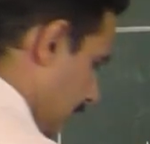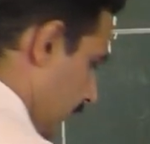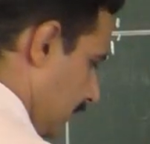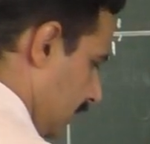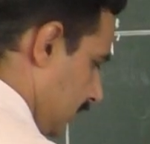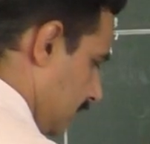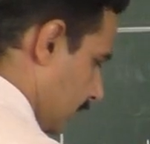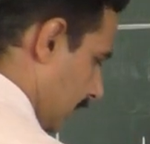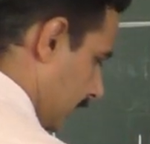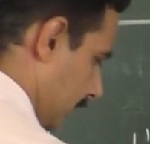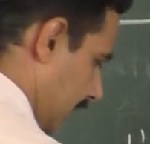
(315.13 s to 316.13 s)
V into
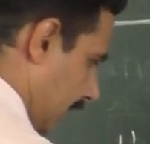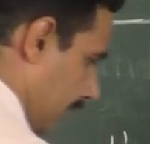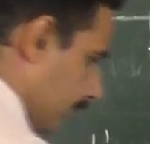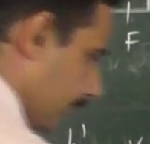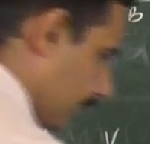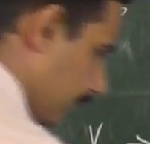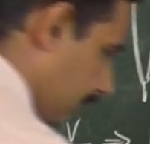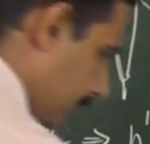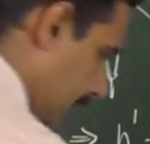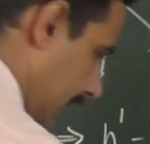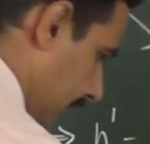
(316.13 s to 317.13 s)
1 by F,
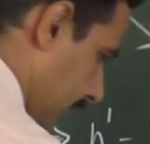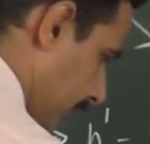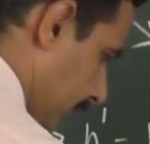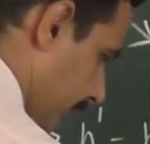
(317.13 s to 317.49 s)
V by F,